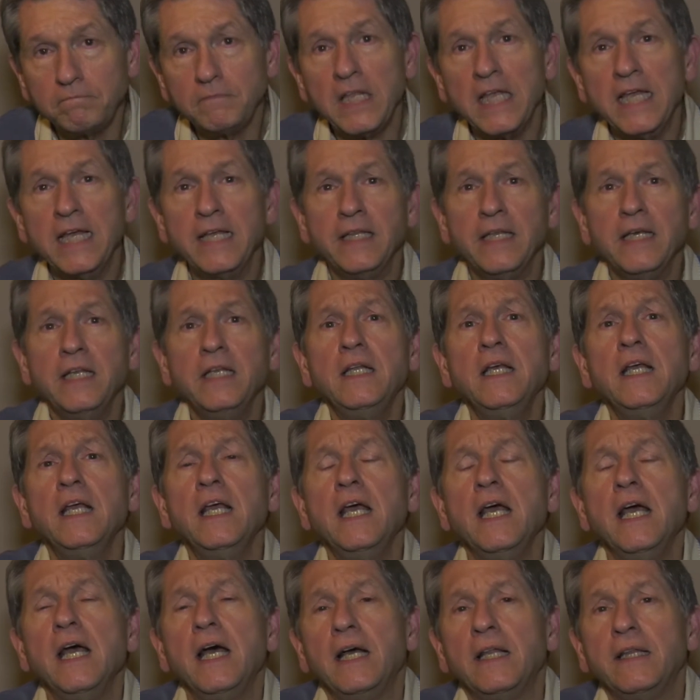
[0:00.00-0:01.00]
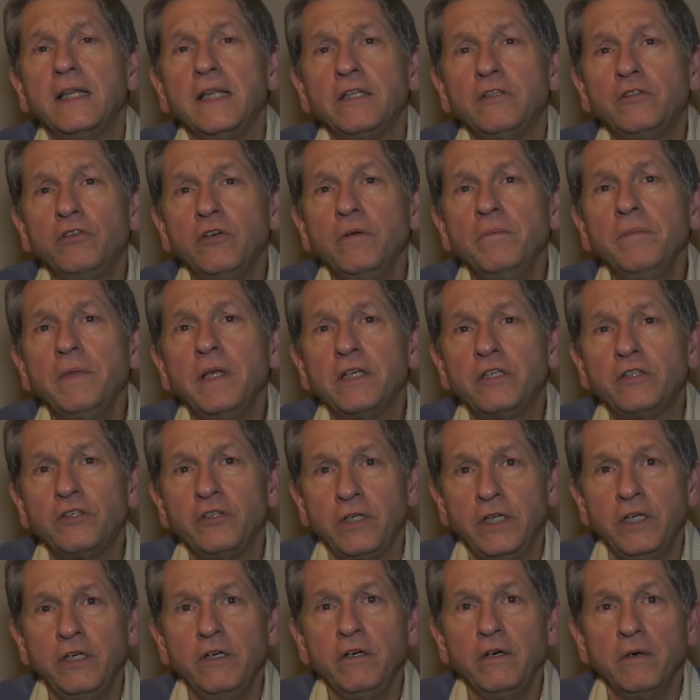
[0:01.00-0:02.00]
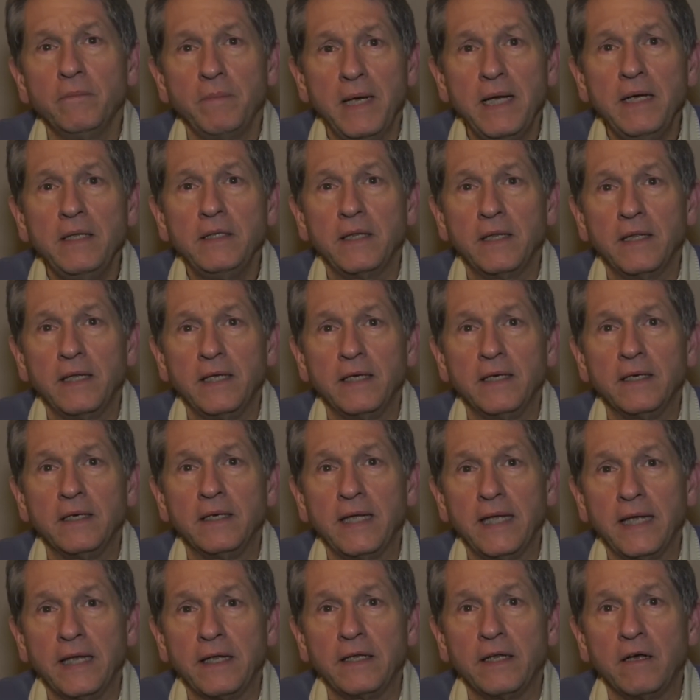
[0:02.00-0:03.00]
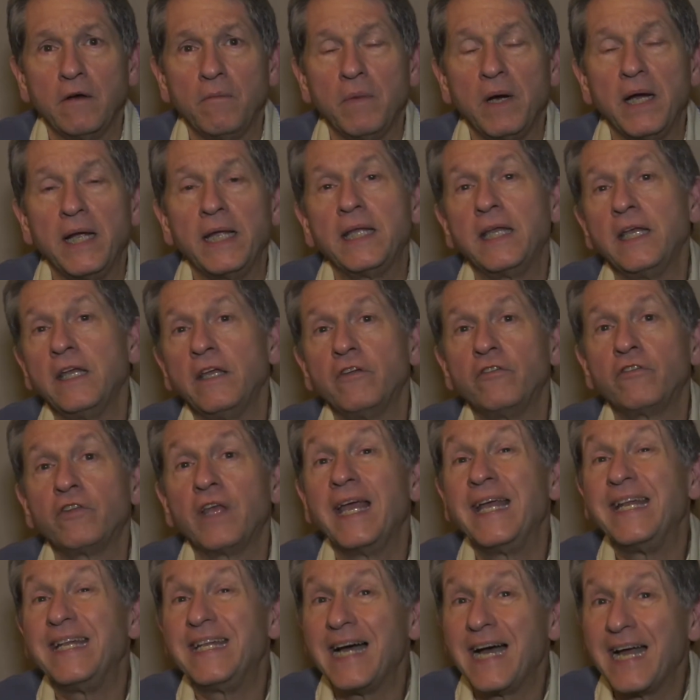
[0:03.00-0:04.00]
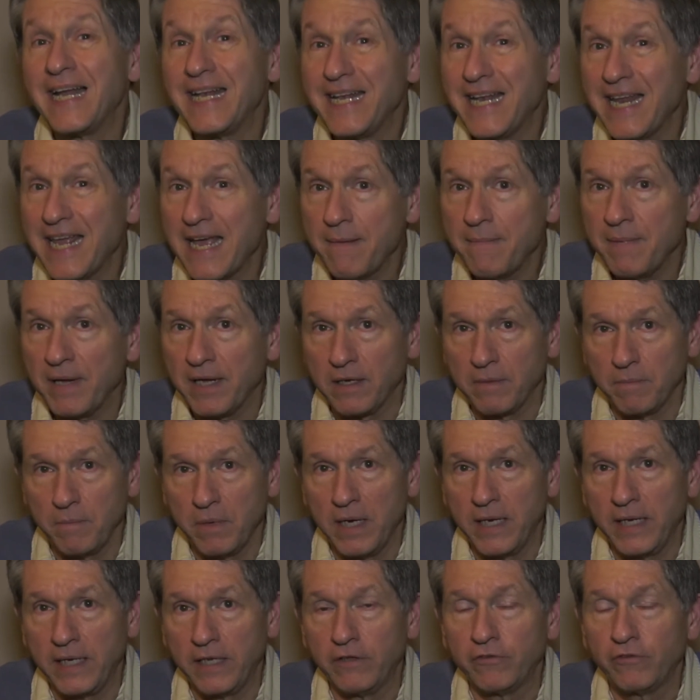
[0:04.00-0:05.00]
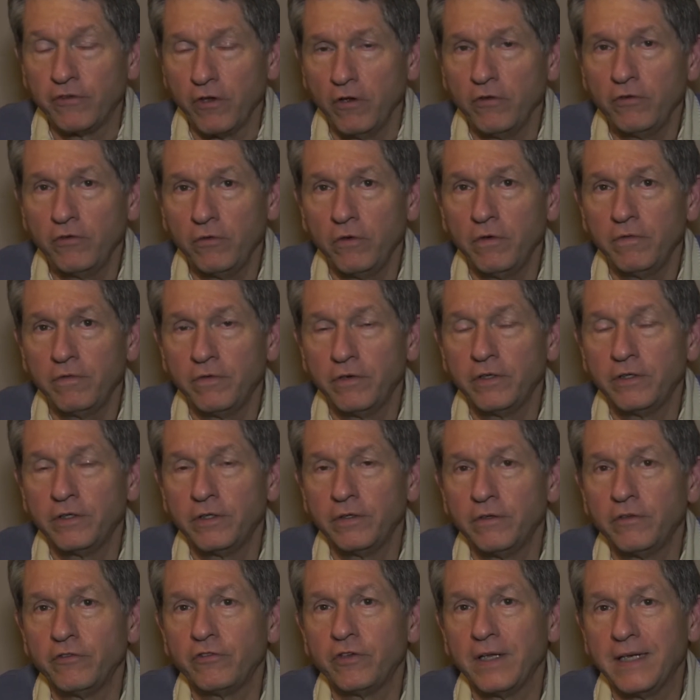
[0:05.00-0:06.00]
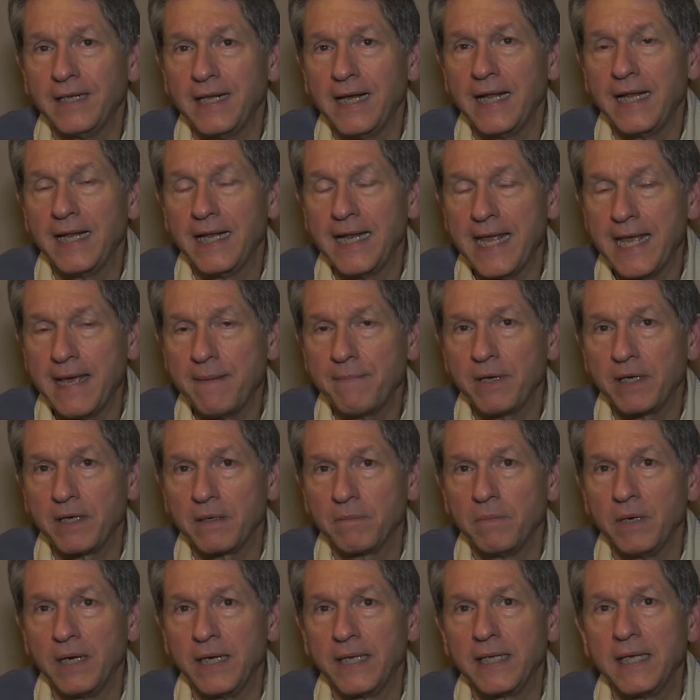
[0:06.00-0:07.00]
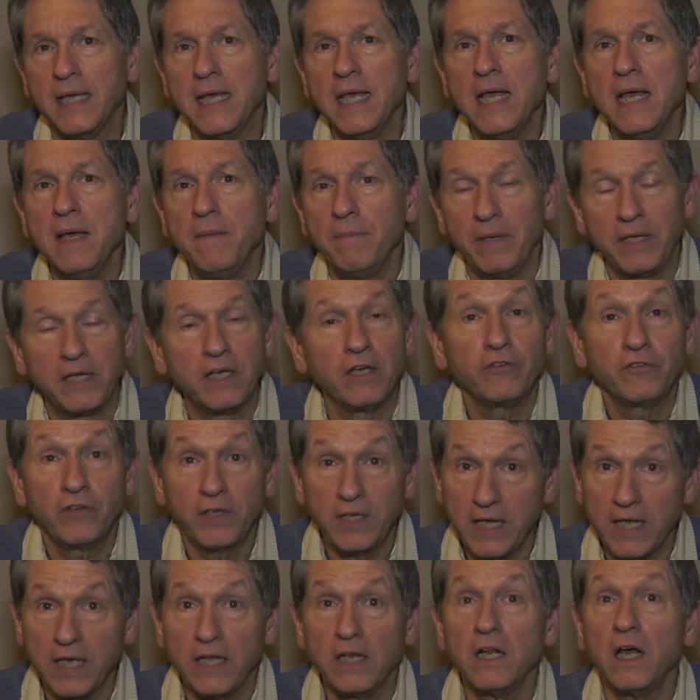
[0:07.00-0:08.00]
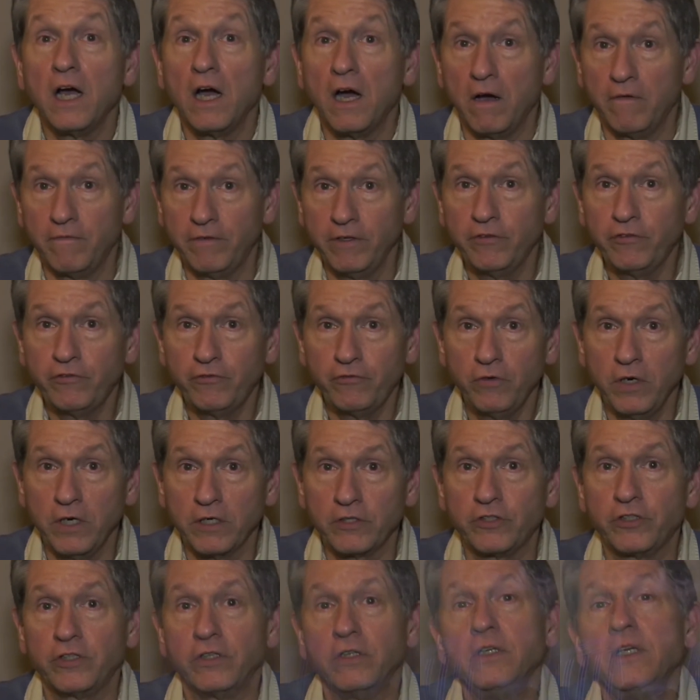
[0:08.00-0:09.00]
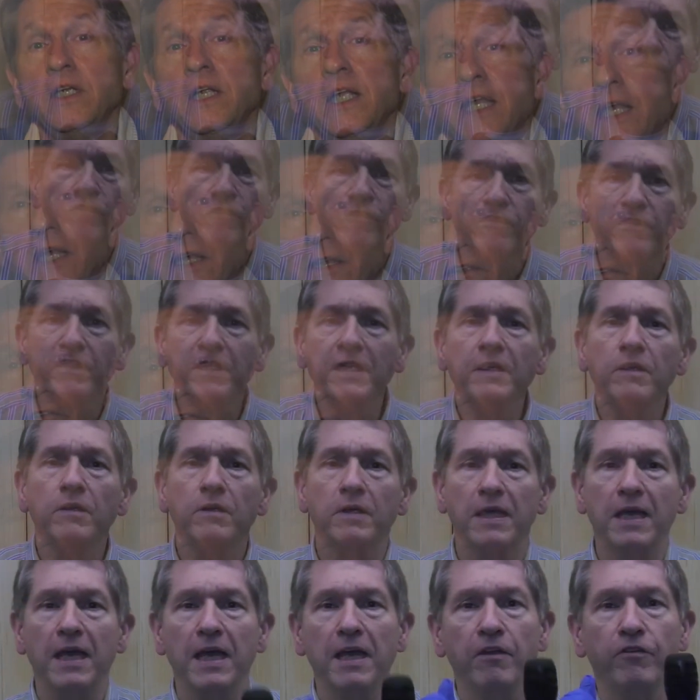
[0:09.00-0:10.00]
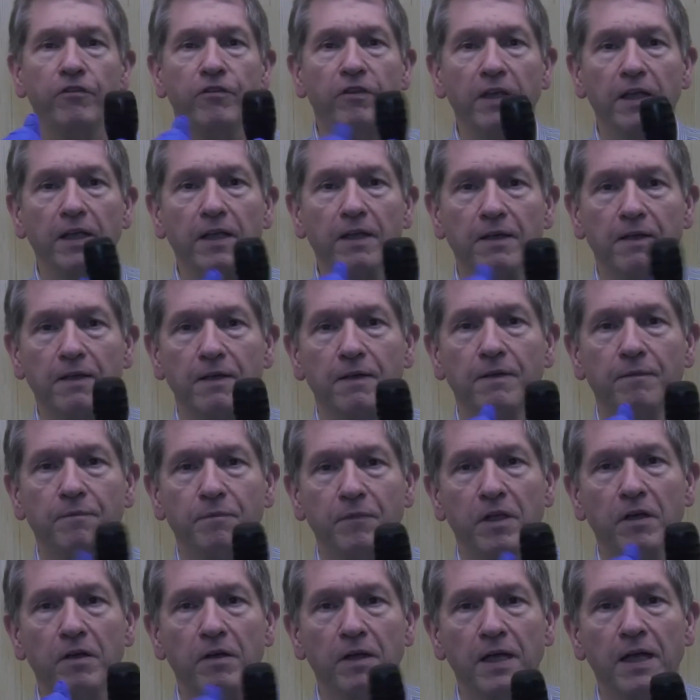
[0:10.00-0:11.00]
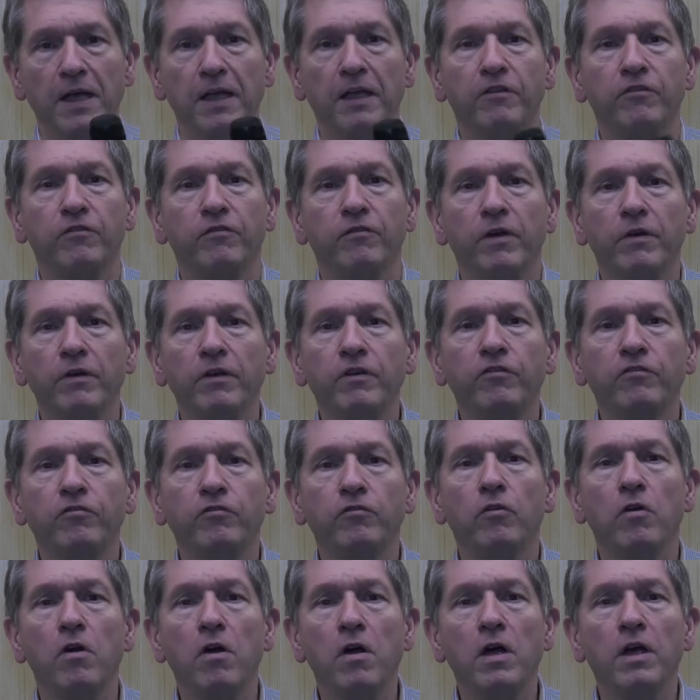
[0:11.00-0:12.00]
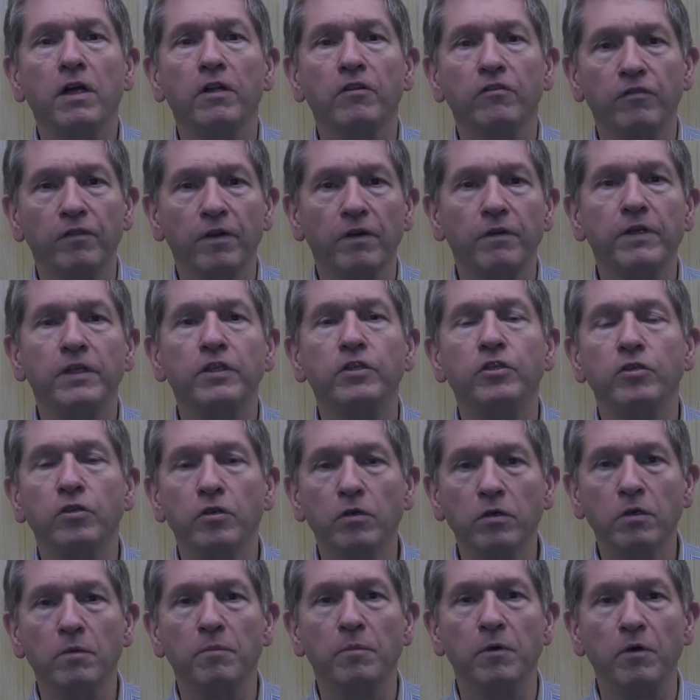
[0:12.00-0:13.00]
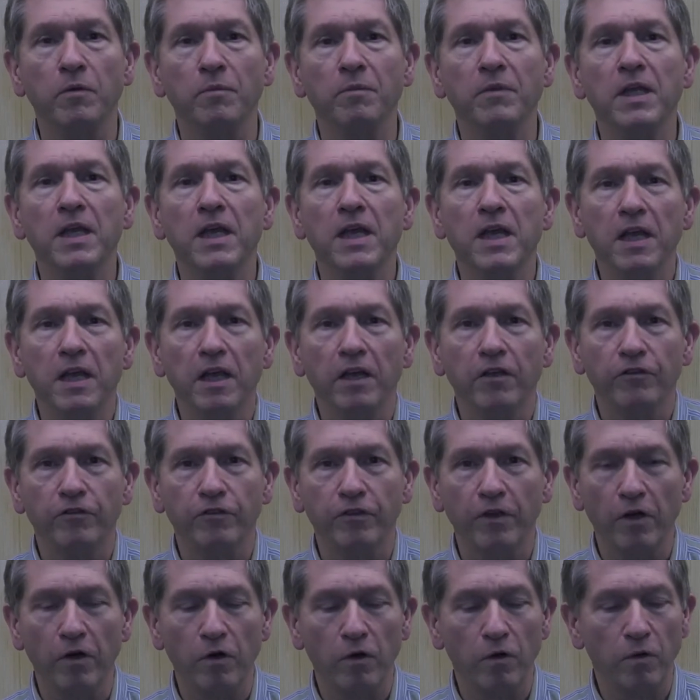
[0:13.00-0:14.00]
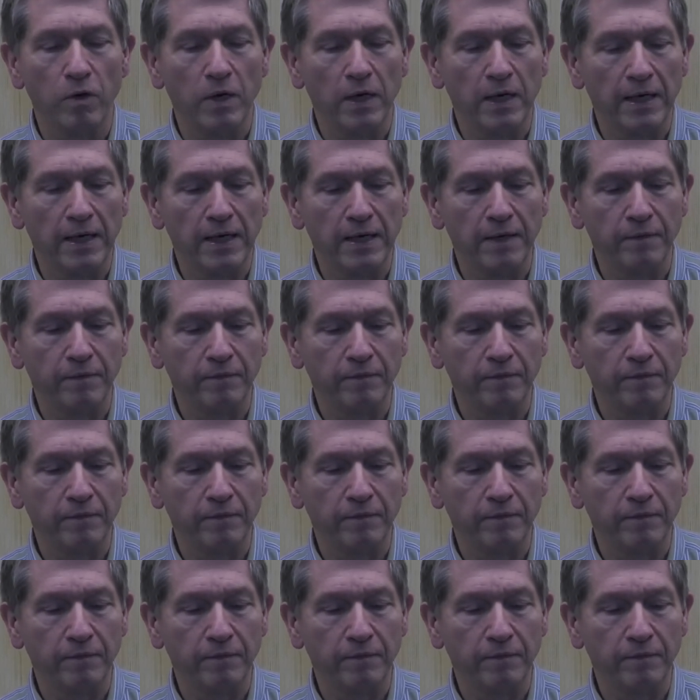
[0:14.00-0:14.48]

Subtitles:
And then the term that you hear about the handheld mic is a dynamic mic. It's also referred to as a dynamic mic because, again, of its structure, and this one is built very strong. It's a steel case, so all the wires inside are very